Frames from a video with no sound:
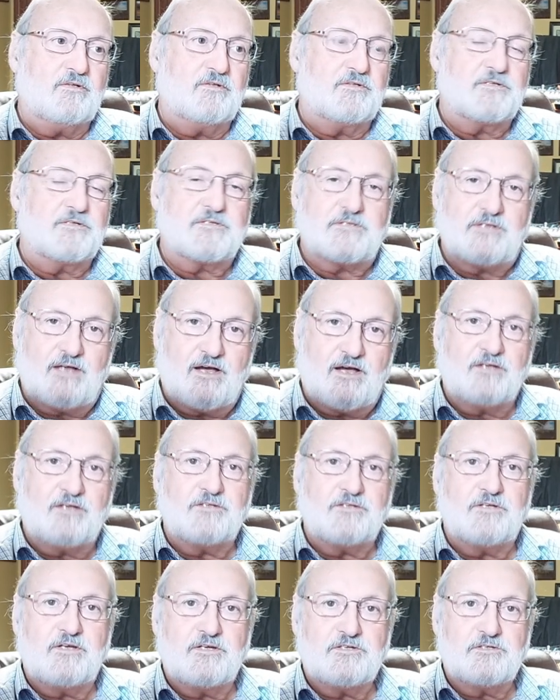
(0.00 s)
does not
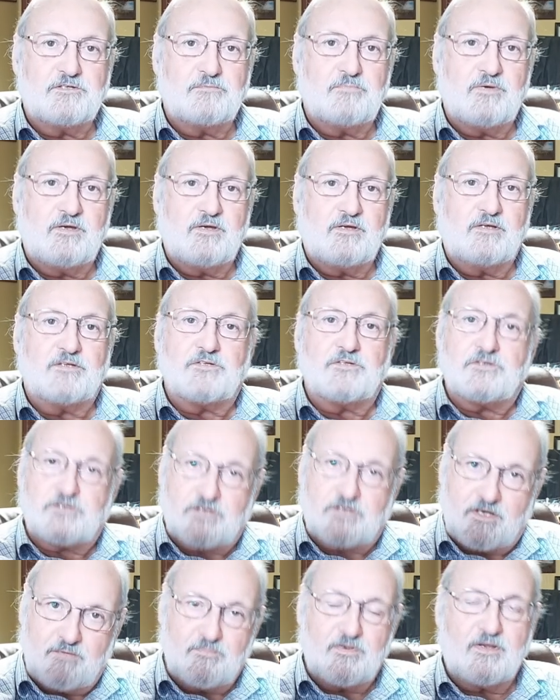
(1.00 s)
need to be
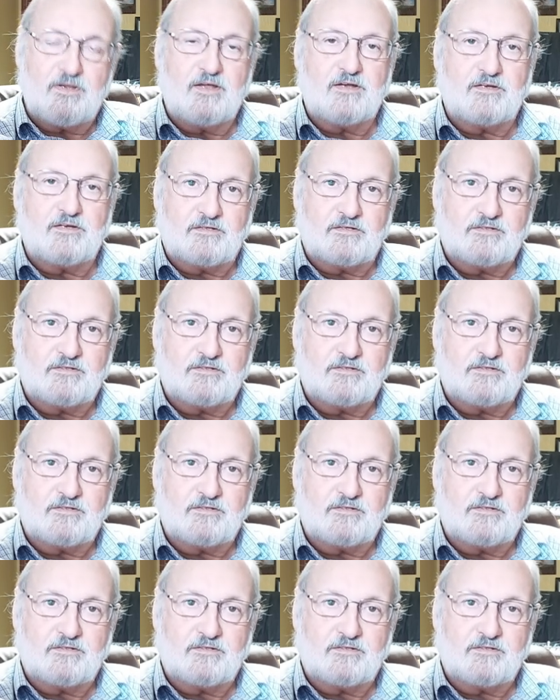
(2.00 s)
intimidating.